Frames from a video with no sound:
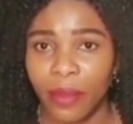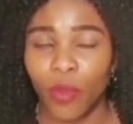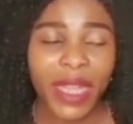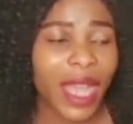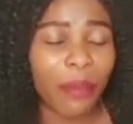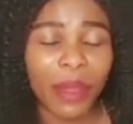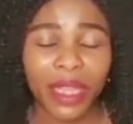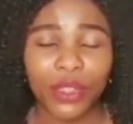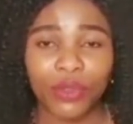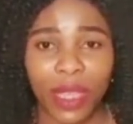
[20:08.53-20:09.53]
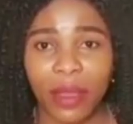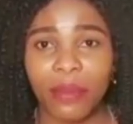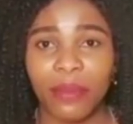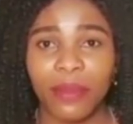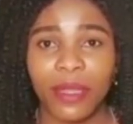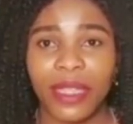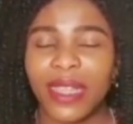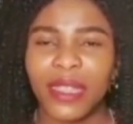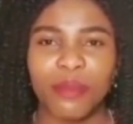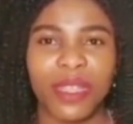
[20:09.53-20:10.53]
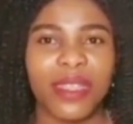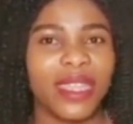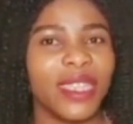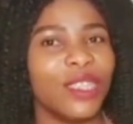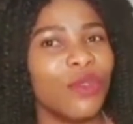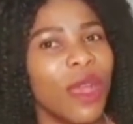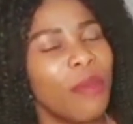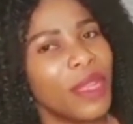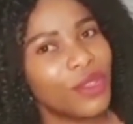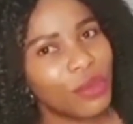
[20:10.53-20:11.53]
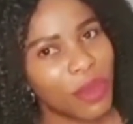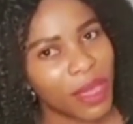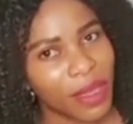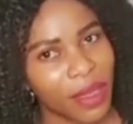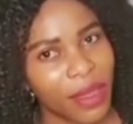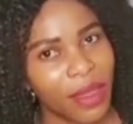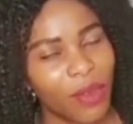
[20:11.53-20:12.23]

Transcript: what happened to them doesn't mean that it will happen to me.